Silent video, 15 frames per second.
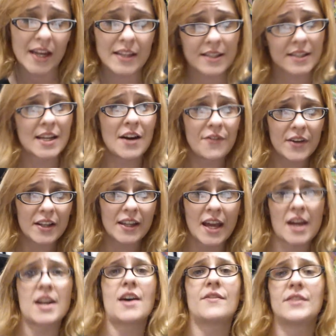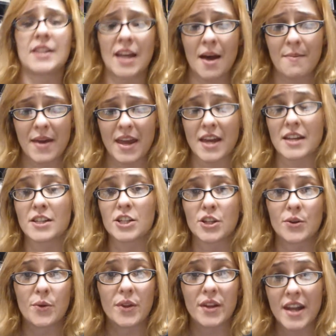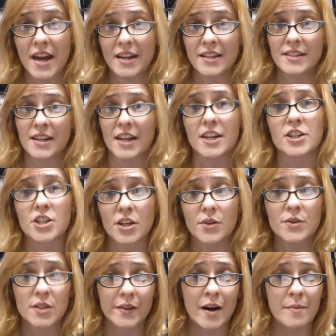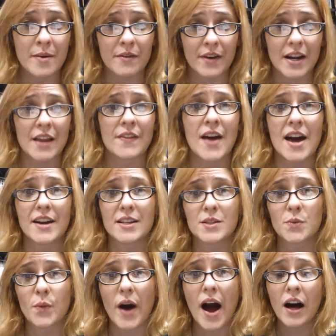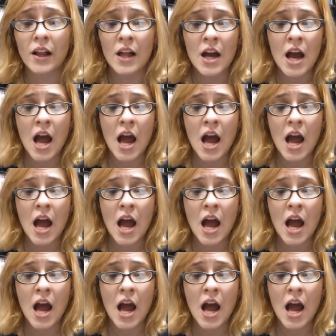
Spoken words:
It's definitely enough to get me into the next issue. So I'll be reading that as well.